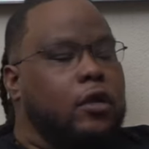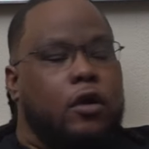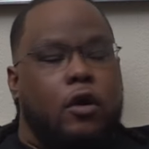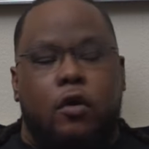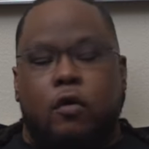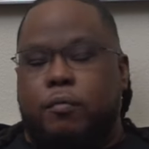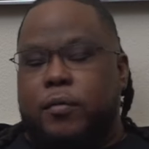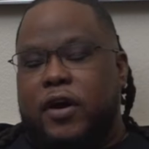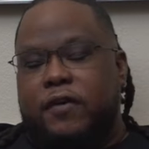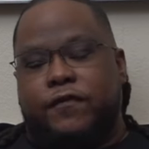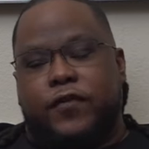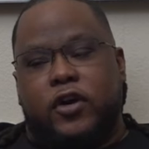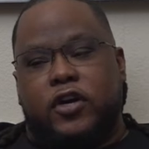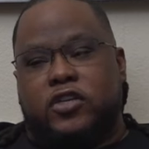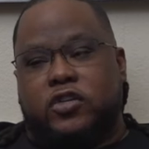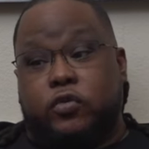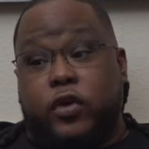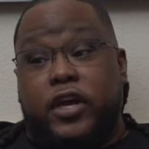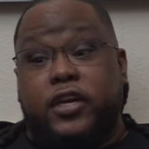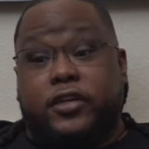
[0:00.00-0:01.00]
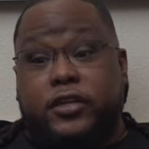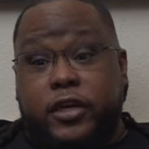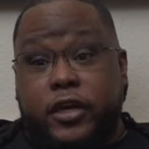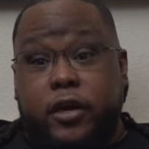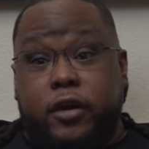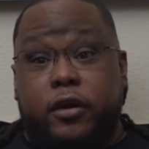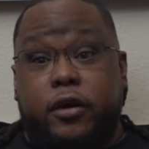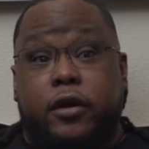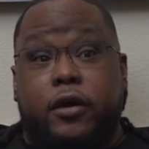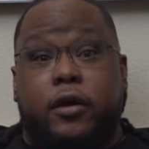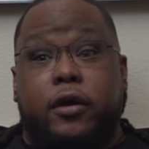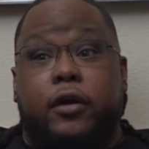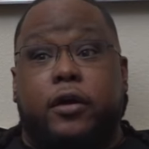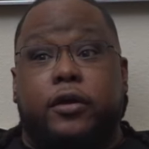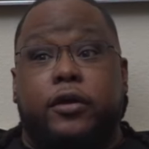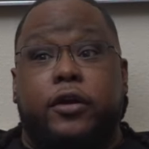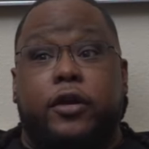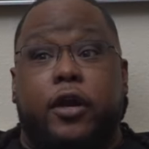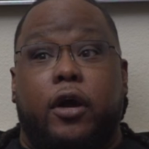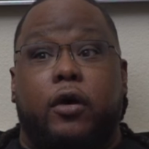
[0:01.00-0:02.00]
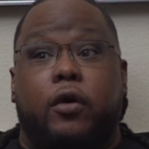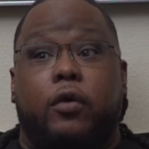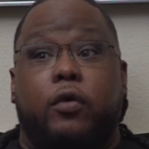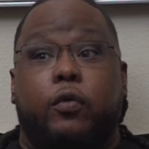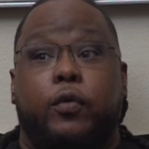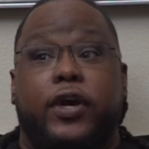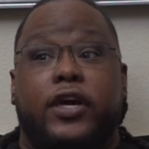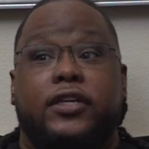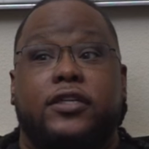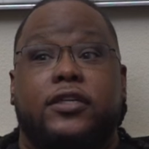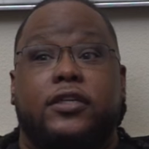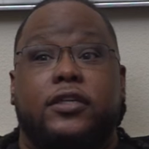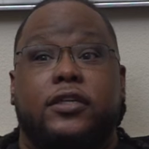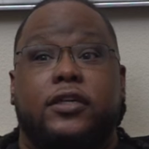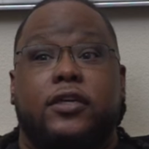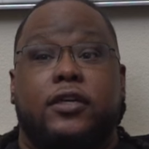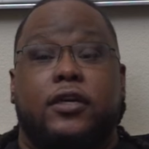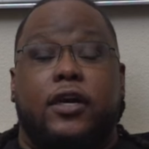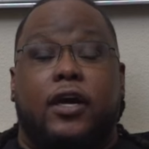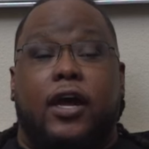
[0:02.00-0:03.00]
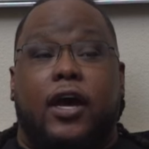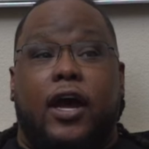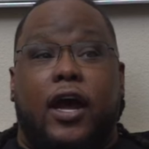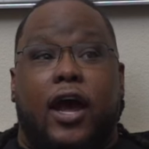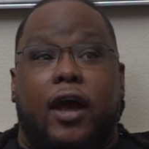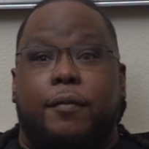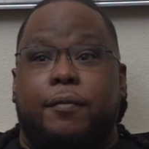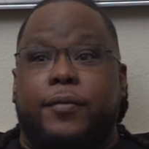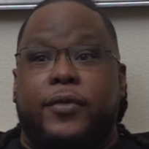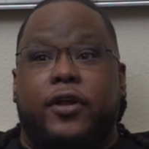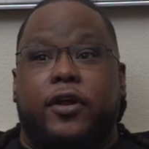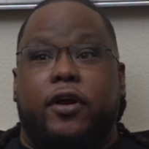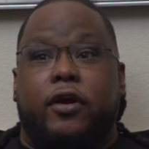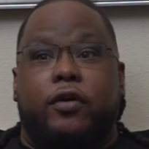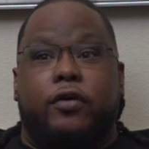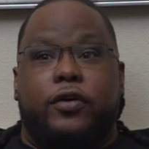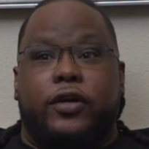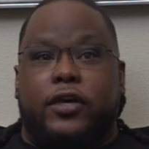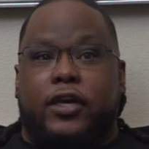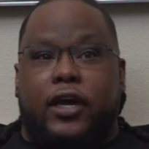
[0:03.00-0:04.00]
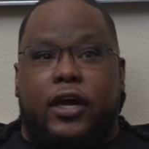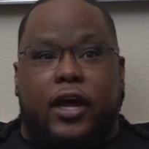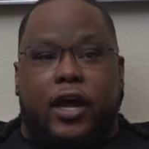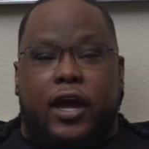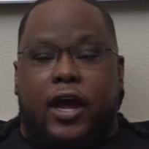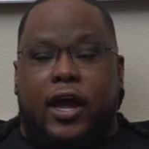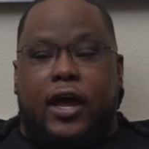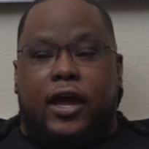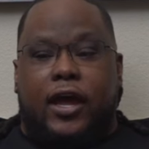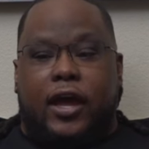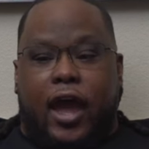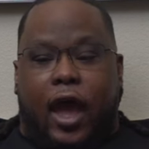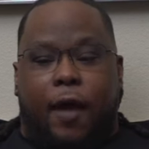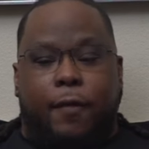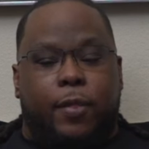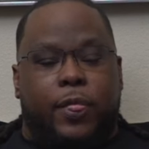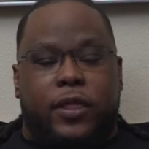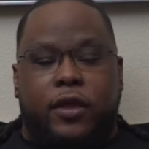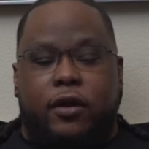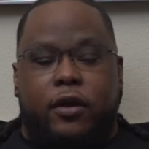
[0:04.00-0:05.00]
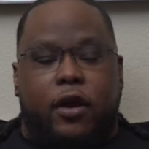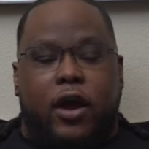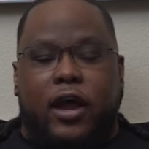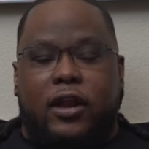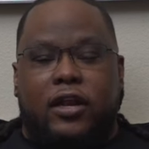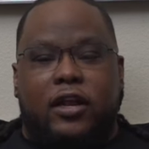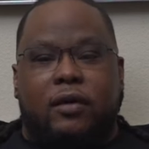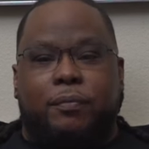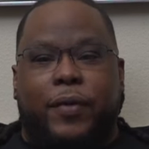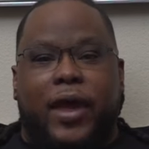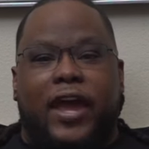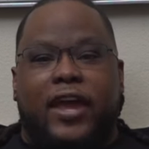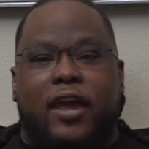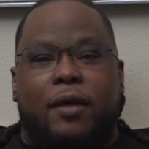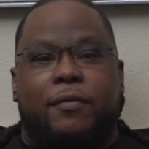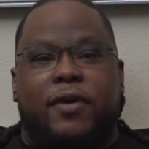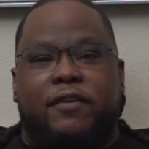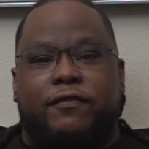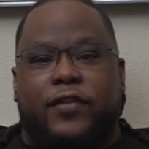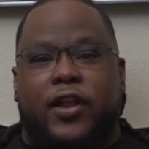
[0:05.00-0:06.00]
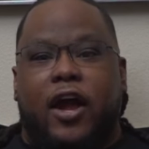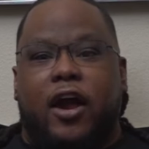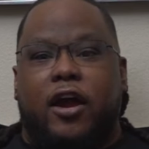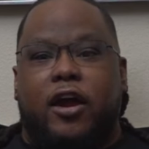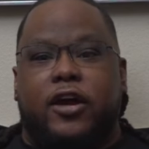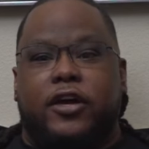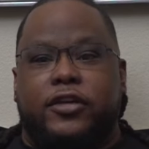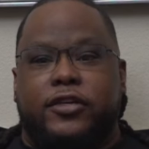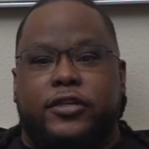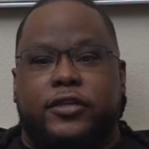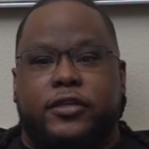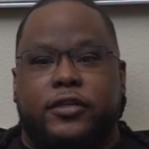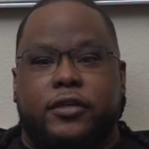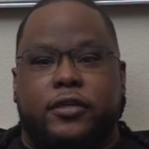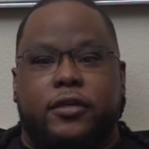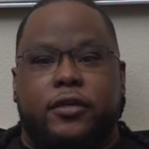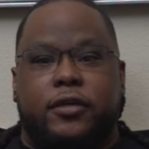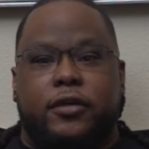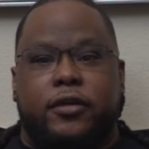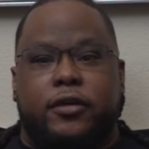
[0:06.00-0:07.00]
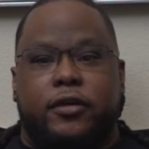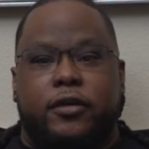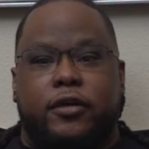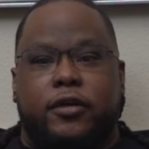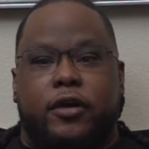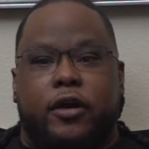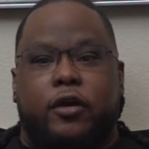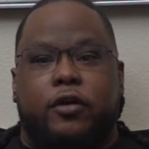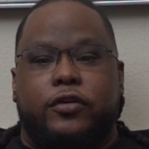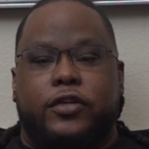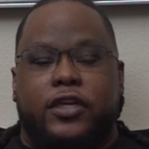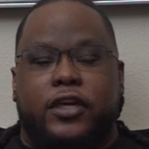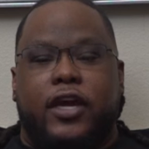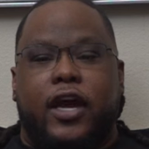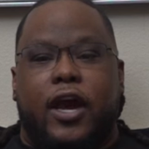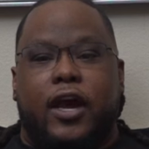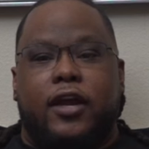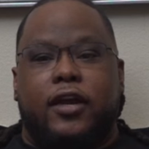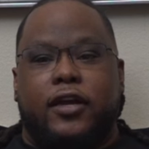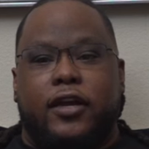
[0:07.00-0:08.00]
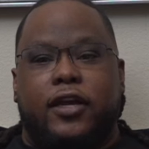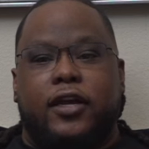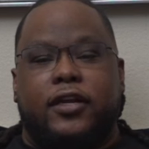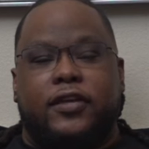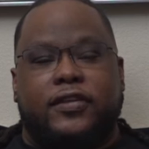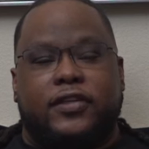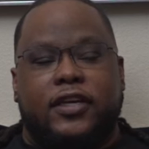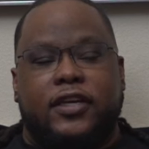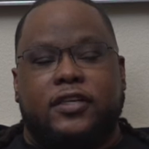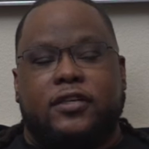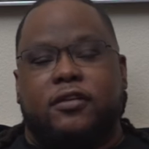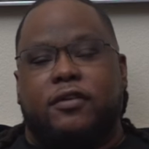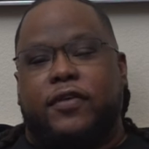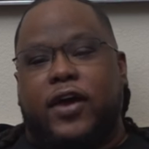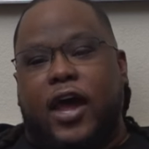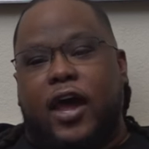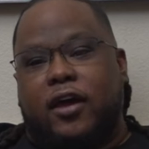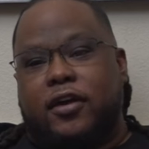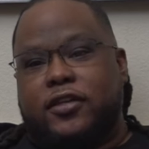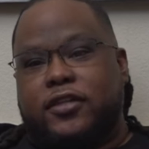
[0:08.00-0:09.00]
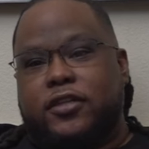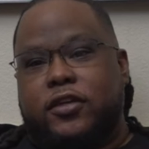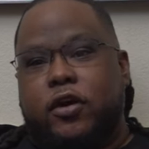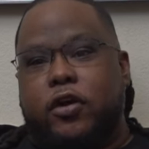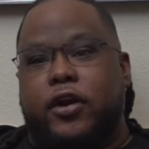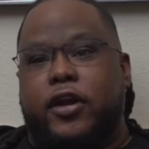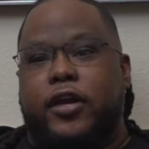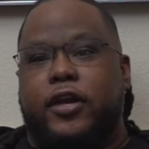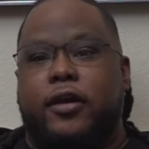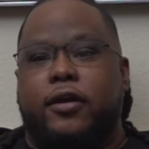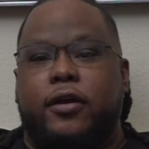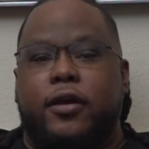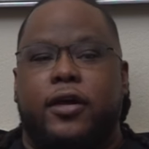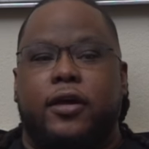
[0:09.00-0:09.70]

Nope, my first race here, you know, which, you know, I, you know, I look back at my flyers, yeah, you know, to kind of get a sense of how it started,